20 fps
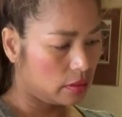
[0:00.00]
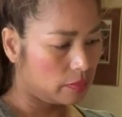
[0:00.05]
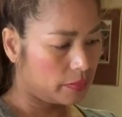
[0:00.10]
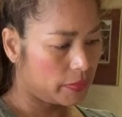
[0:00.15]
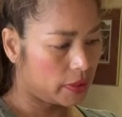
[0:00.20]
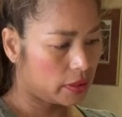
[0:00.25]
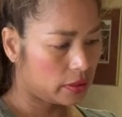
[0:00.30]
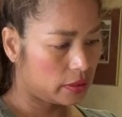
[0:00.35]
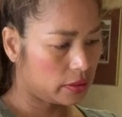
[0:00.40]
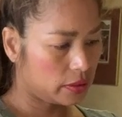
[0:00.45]

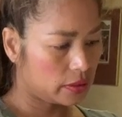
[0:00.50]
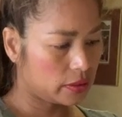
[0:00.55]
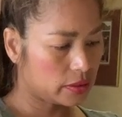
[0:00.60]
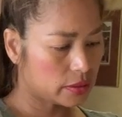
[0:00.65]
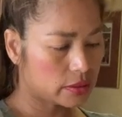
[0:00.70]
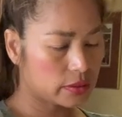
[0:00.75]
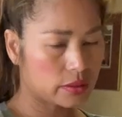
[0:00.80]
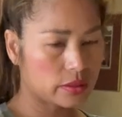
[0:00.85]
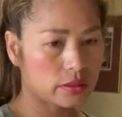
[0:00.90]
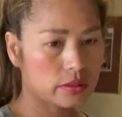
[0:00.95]

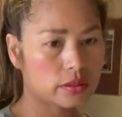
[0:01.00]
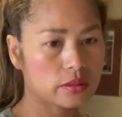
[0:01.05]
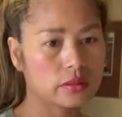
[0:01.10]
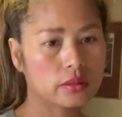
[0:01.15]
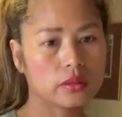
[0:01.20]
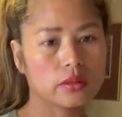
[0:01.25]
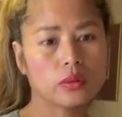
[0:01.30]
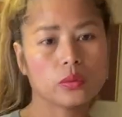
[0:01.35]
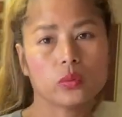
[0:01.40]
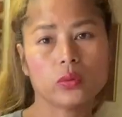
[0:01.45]
because
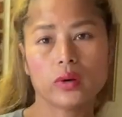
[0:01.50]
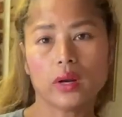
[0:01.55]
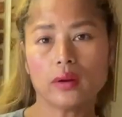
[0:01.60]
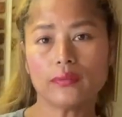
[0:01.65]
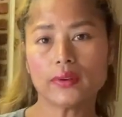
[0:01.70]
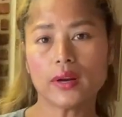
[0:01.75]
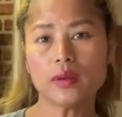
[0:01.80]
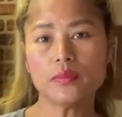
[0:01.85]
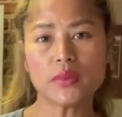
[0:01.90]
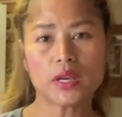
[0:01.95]

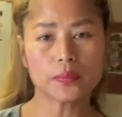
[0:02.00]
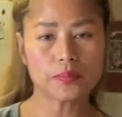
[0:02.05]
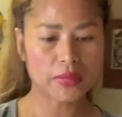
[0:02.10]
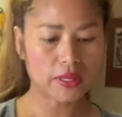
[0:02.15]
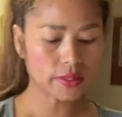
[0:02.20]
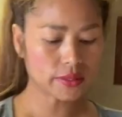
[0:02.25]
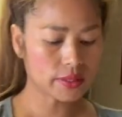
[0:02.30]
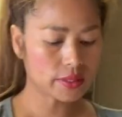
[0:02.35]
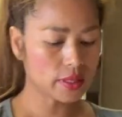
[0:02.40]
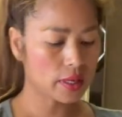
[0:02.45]
whenever I make
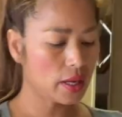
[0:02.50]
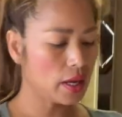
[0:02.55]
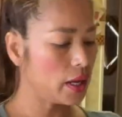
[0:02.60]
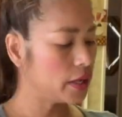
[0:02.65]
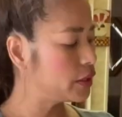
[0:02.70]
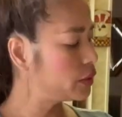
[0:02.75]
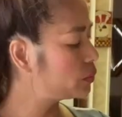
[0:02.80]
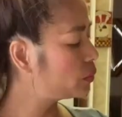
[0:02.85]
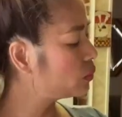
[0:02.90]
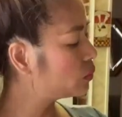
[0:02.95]
pizza
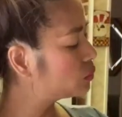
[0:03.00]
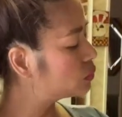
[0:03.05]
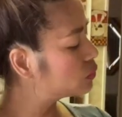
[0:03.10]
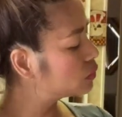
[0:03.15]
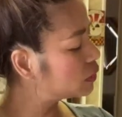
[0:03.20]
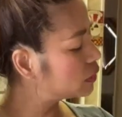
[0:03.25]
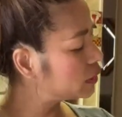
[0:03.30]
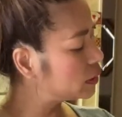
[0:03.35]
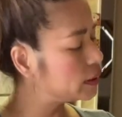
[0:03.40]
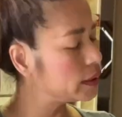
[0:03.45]
I
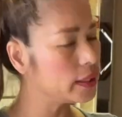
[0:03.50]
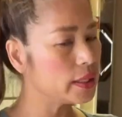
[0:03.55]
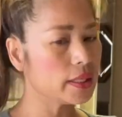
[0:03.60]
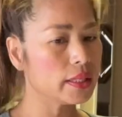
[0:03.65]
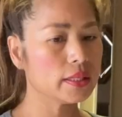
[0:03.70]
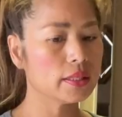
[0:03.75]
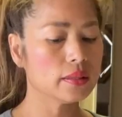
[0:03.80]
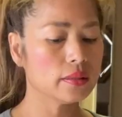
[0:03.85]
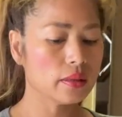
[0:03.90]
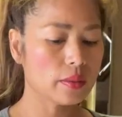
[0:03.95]
only
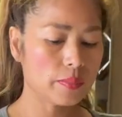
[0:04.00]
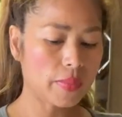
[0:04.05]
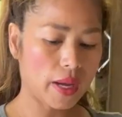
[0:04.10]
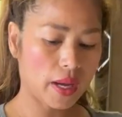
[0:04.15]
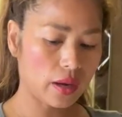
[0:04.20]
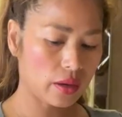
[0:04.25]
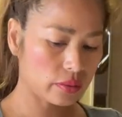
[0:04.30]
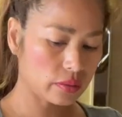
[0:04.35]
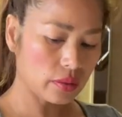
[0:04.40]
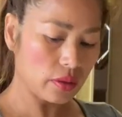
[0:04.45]
need
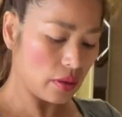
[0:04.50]
about